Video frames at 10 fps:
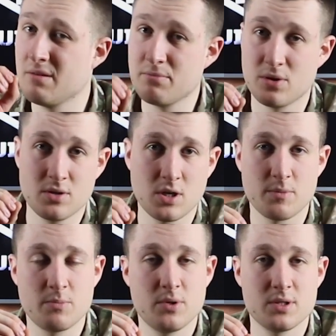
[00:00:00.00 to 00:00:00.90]
simple
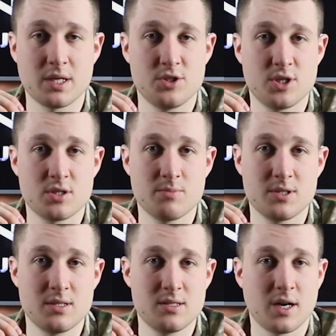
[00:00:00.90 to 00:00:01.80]
cummerbund
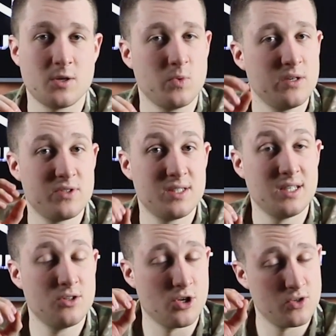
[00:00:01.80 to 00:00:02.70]
adjustment design we've
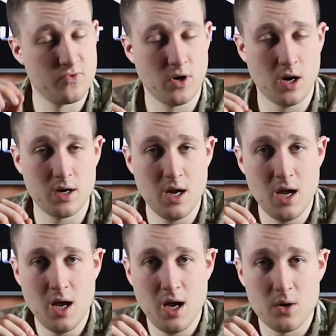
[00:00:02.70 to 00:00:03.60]
seen thus far,
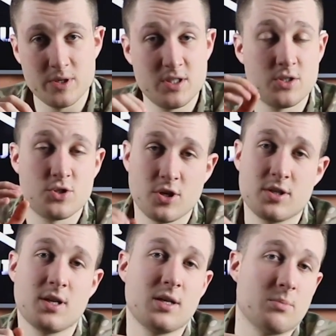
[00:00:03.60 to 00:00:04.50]
which is
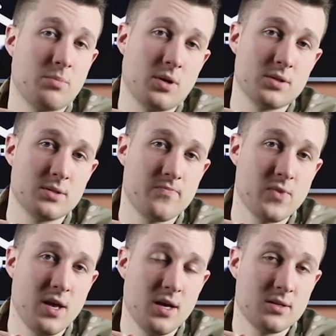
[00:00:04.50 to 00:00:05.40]
certainly a plus,
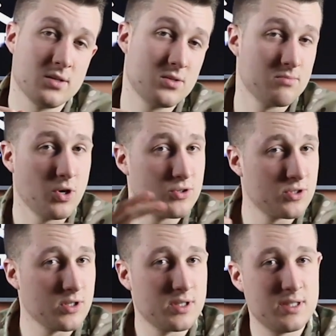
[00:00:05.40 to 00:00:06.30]
since
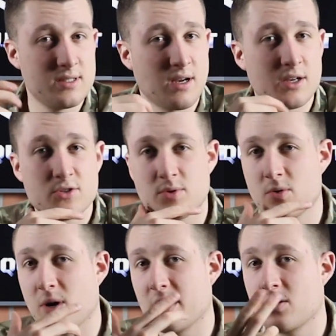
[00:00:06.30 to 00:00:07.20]
most other designs
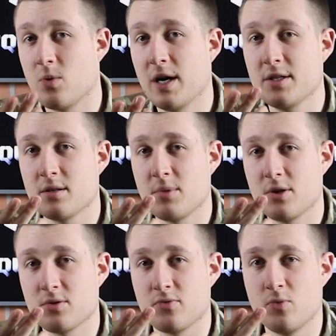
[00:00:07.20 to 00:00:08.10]
require quite an
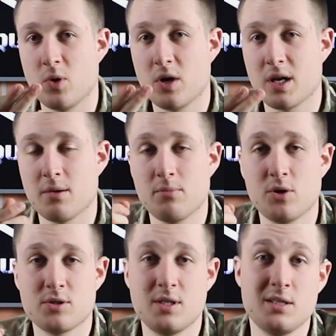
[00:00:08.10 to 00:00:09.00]
amount of work and
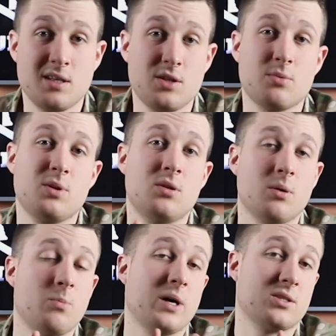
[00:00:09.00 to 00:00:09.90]
mostly need to be
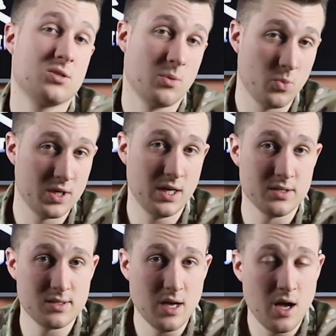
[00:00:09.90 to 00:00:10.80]
done by someone
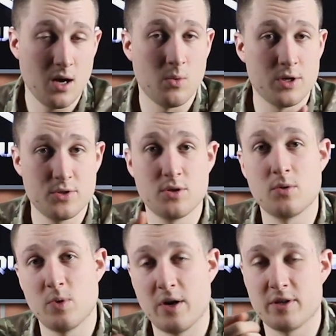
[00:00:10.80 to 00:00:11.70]
else while
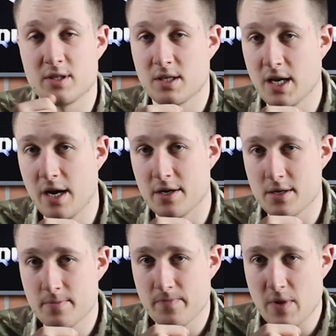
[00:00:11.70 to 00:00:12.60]
you're wearing the carrier.